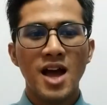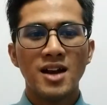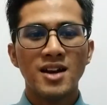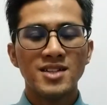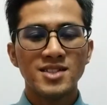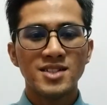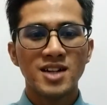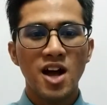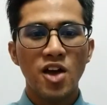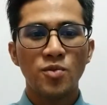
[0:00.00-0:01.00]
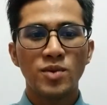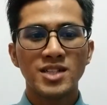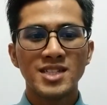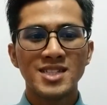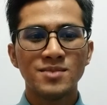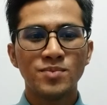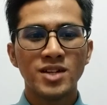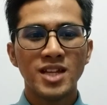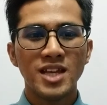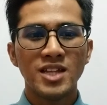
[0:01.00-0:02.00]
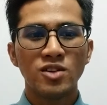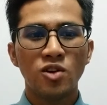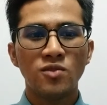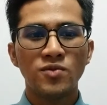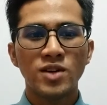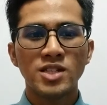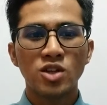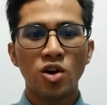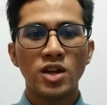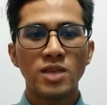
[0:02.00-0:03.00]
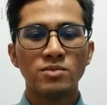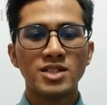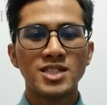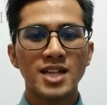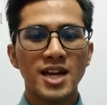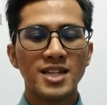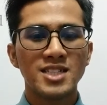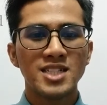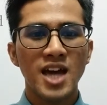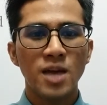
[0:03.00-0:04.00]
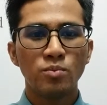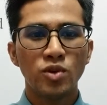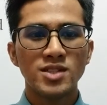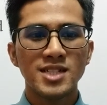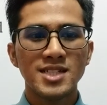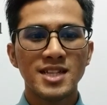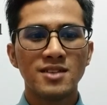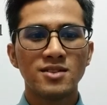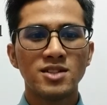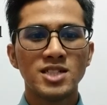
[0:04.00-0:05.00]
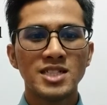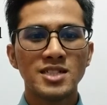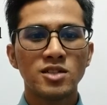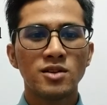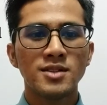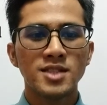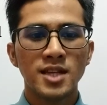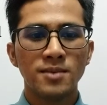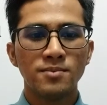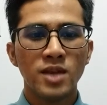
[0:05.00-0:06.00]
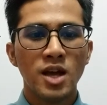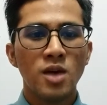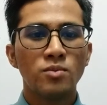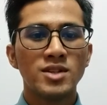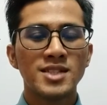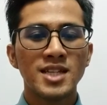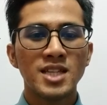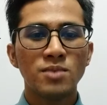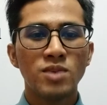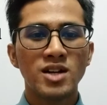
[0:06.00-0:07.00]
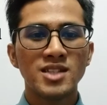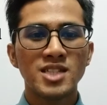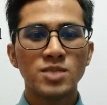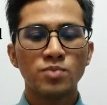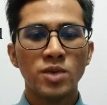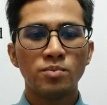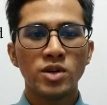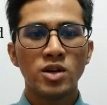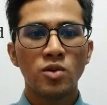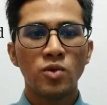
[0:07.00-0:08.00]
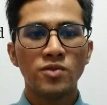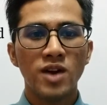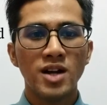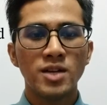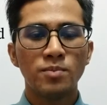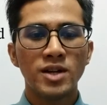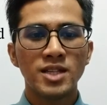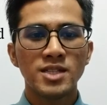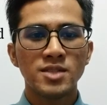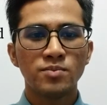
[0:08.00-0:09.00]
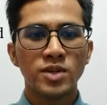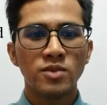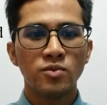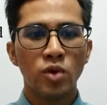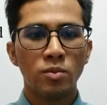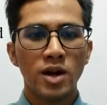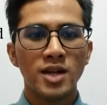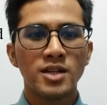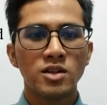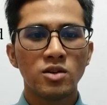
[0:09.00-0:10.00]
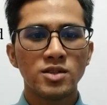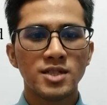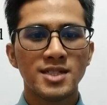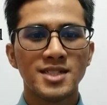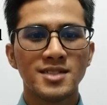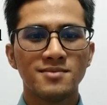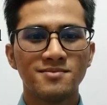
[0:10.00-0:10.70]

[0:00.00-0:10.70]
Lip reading: Last year, I have participated in conference on emerging energy and process technology concept, presenting my research paper with other participants from other courses.